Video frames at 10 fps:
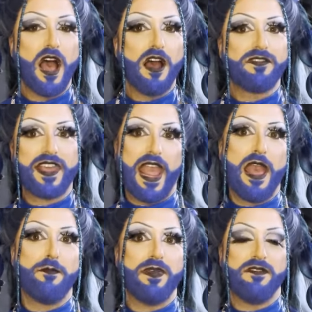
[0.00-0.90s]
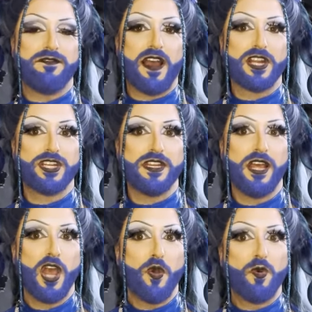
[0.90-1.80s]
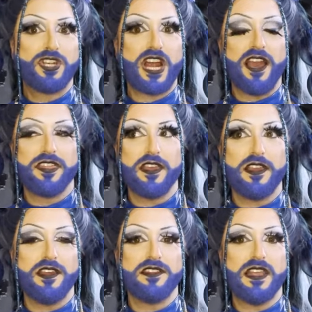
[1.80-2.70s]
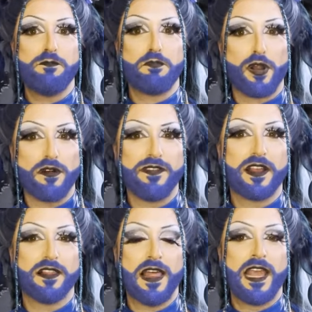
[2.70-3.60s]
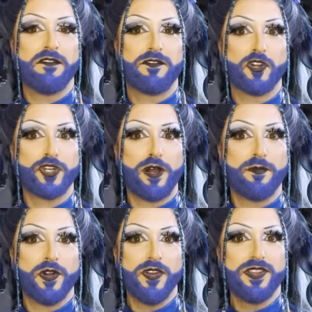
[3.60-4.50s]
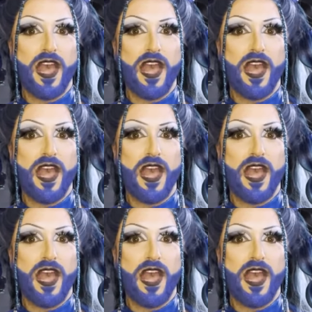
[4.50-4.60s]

of camp and fashion, which I think is the perfect lane for Jonbers.